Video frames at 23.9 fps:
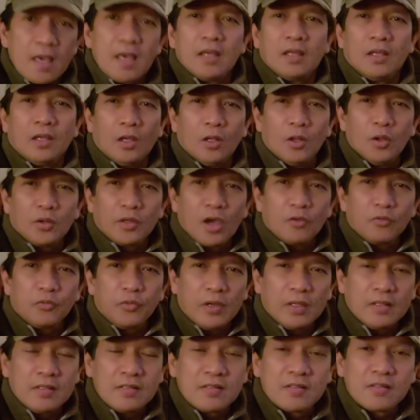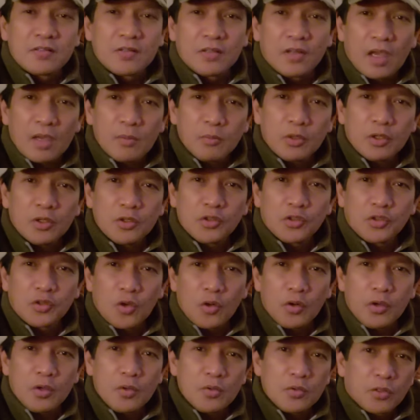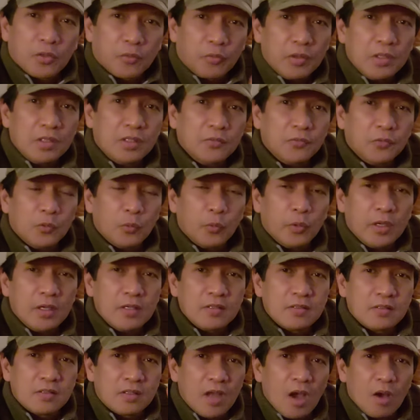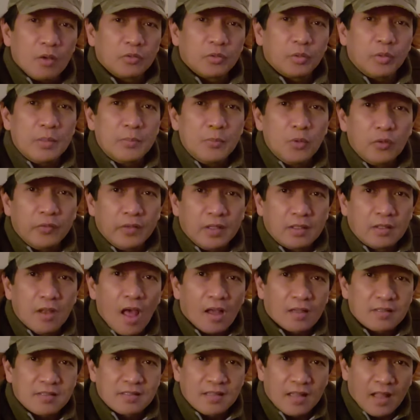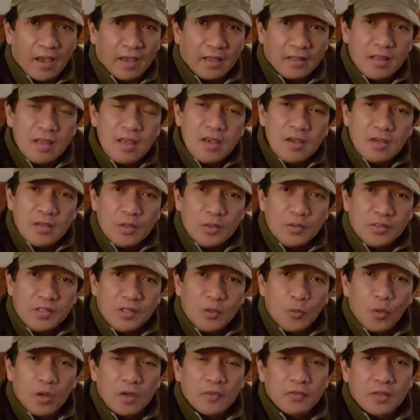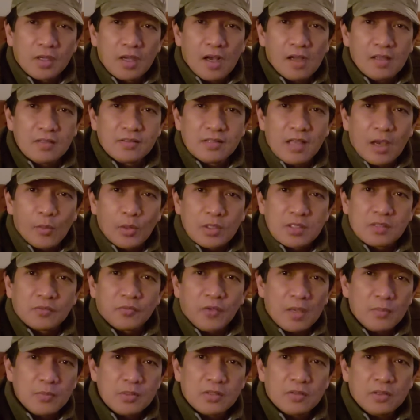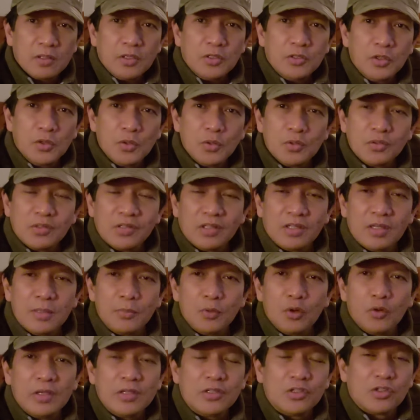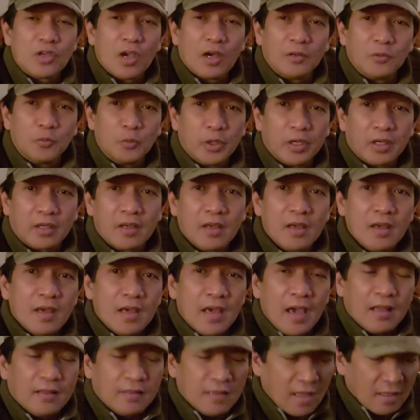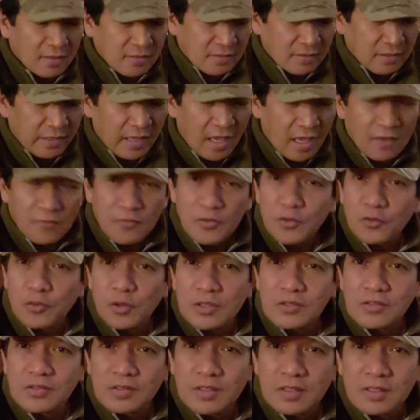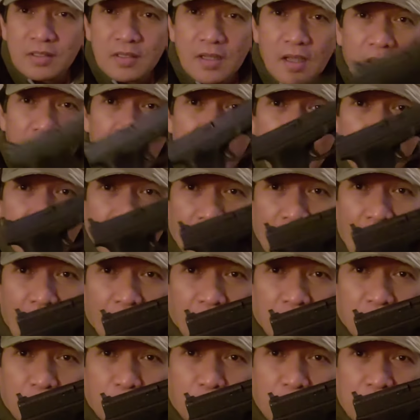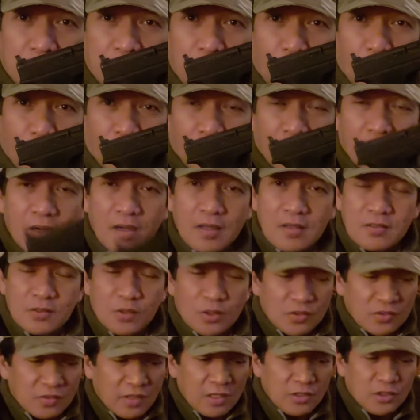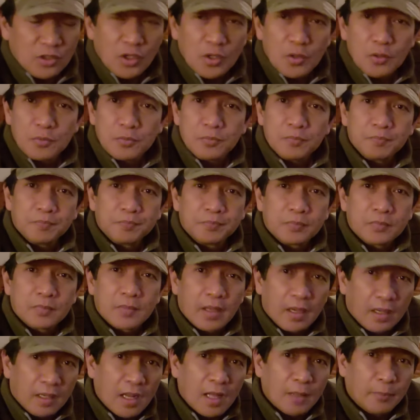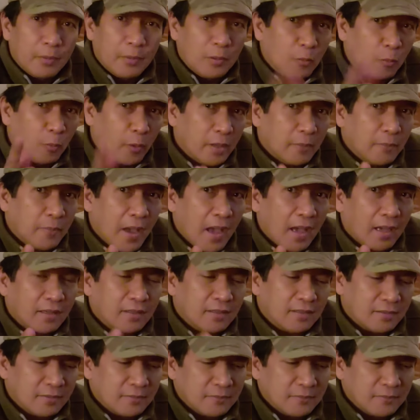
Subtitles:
Hello gun friends, today I'm going to show you 3 different ways on how to remove a Glock slide using one of the guns that was famously used in the movie John Wick, and that's the ever trusted Glock 34. So stay tuned and I'll be right back.